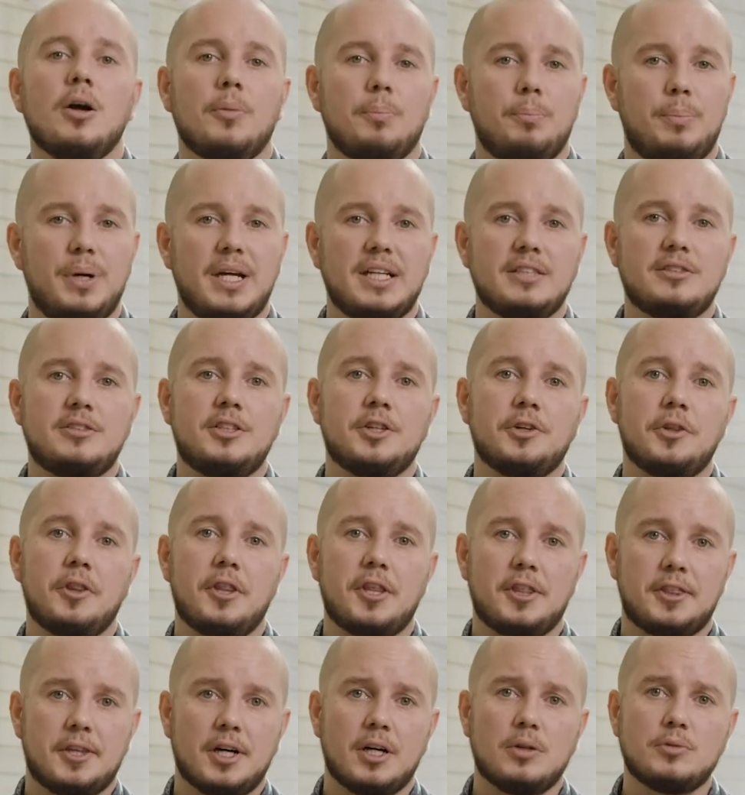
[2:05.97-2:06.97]
Based on the
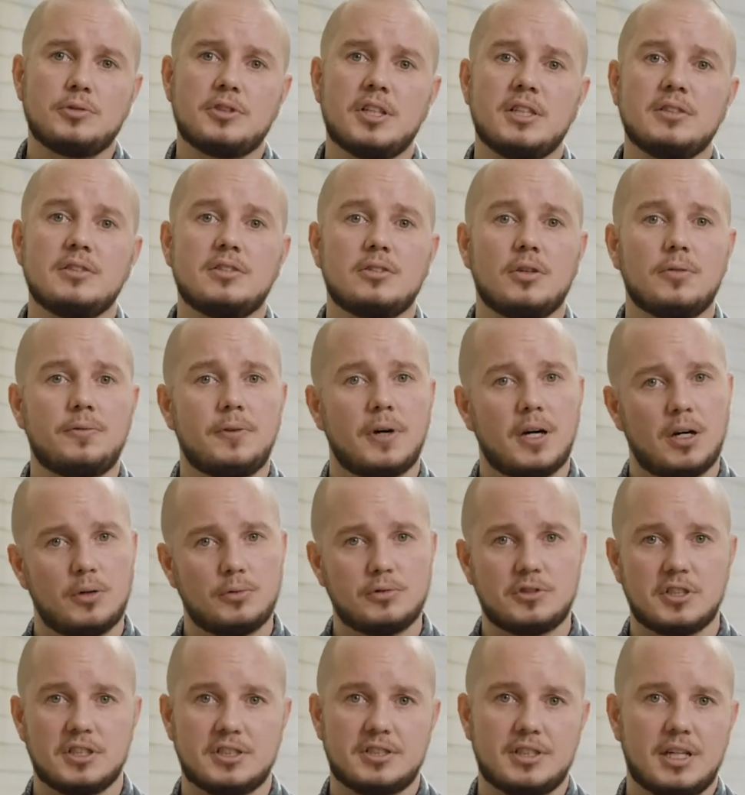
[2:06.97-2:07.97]
thousands of
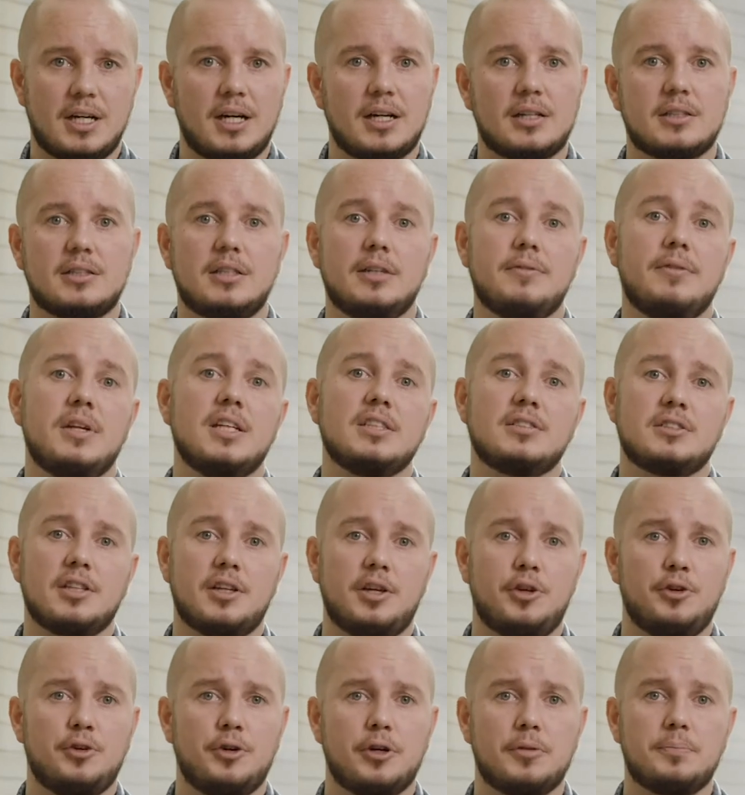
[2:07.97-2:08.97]
houses actively
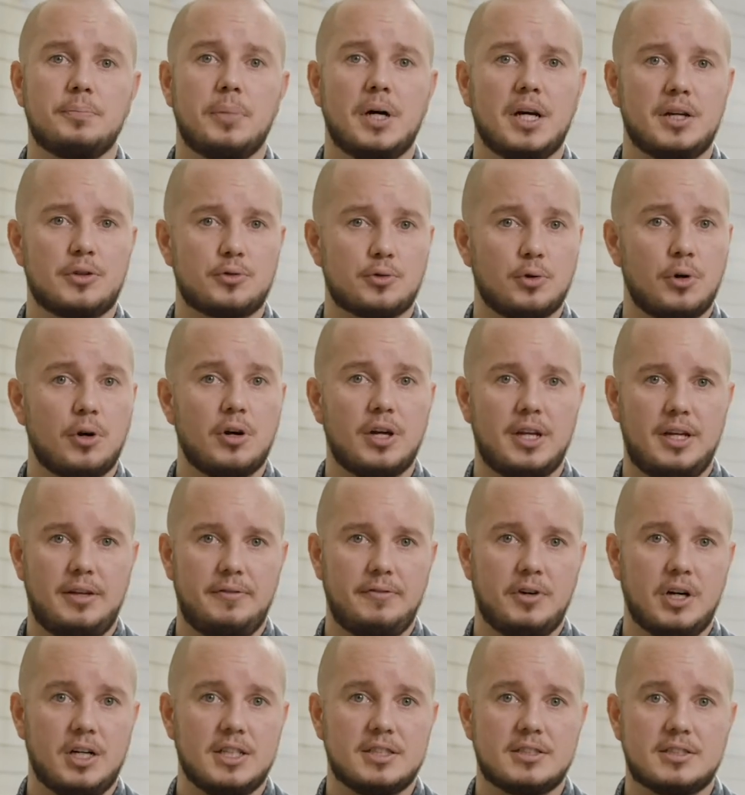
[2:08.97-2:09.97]
secured by GROHE
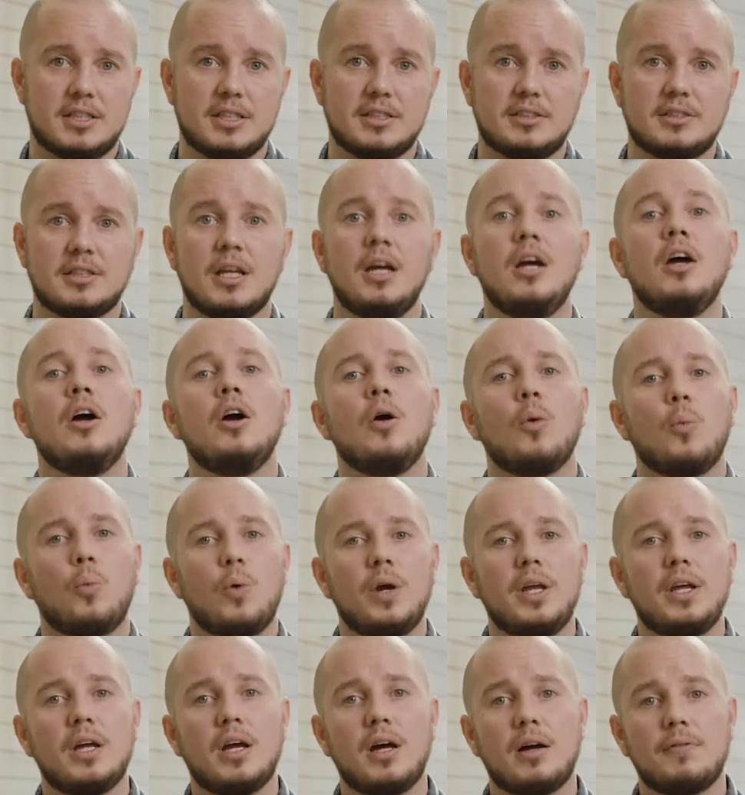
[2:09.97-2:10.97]
devices,
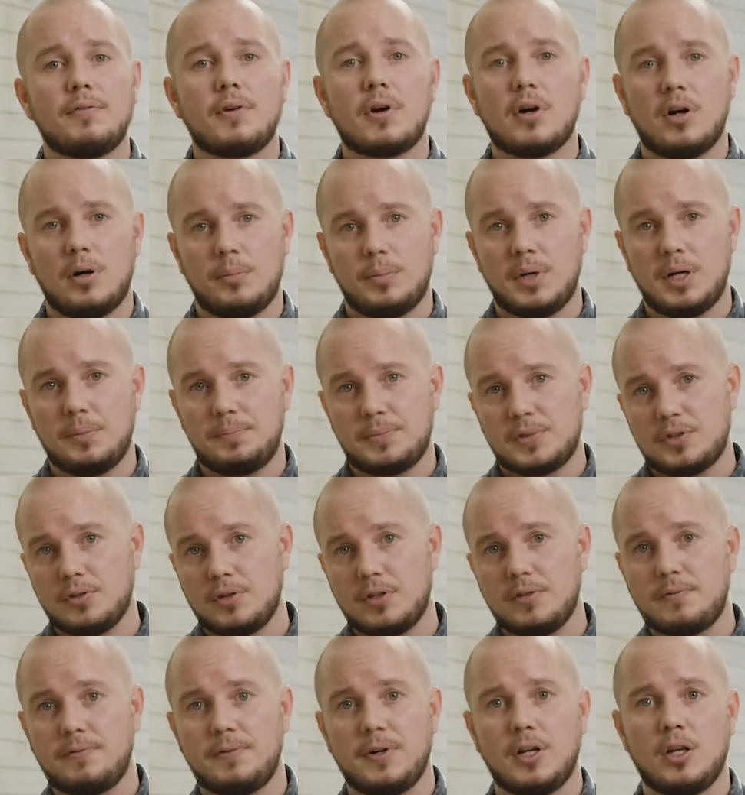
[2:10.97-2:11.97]
we have come up to
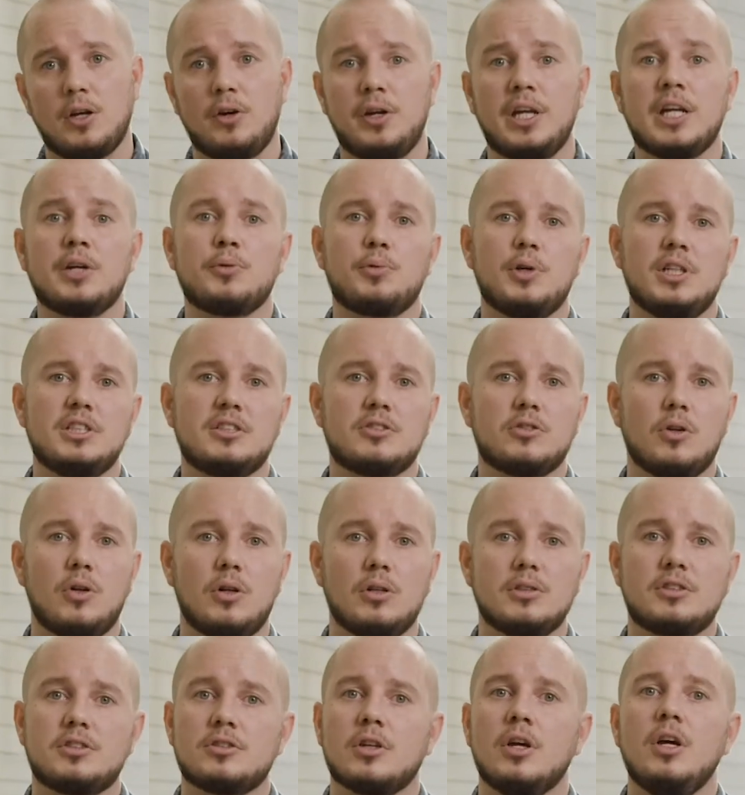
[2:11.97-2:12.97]
the following
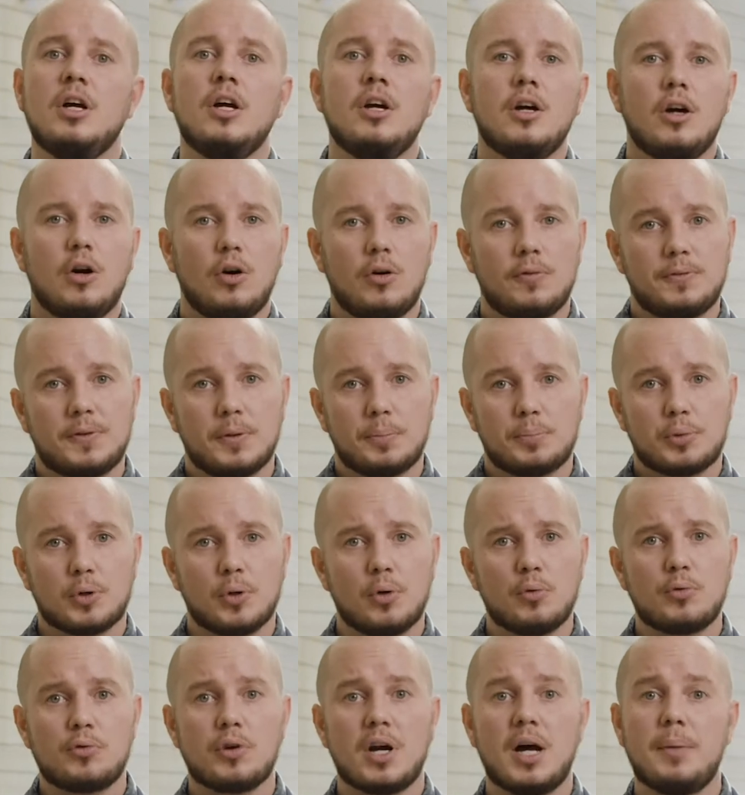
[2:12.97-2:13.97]
results of the
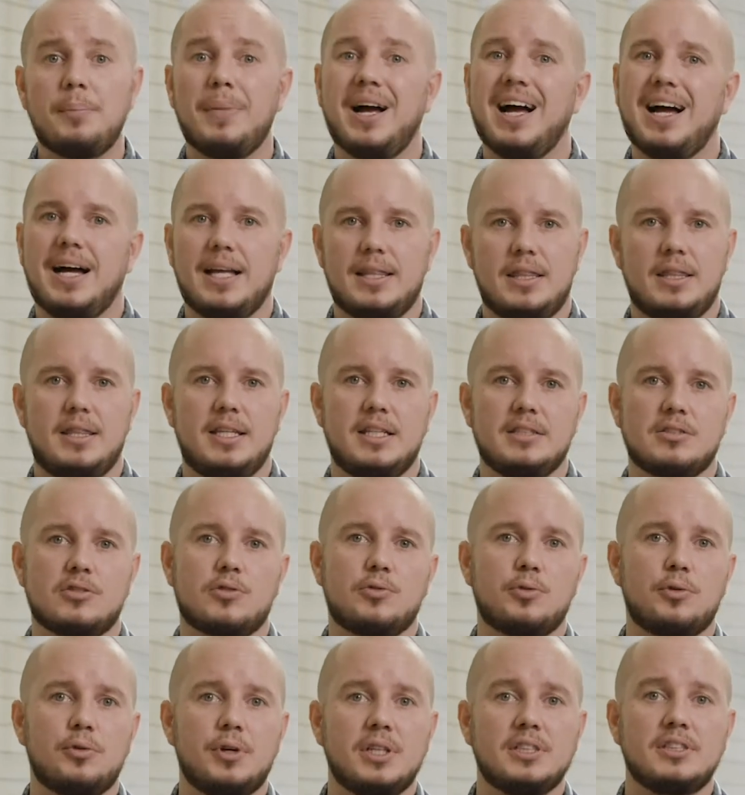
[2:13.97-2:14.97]
program at this
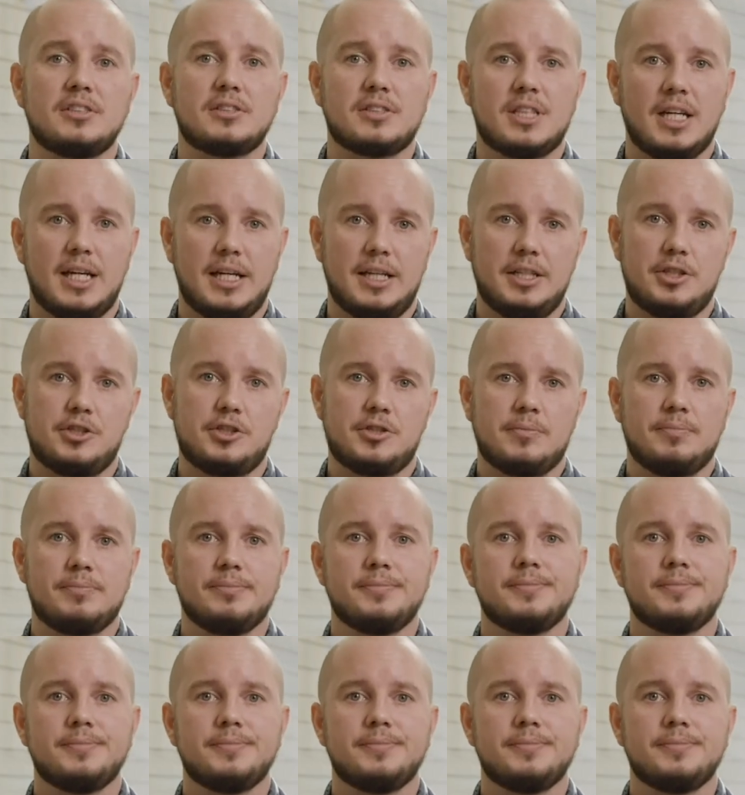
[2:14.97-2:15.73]
current stage.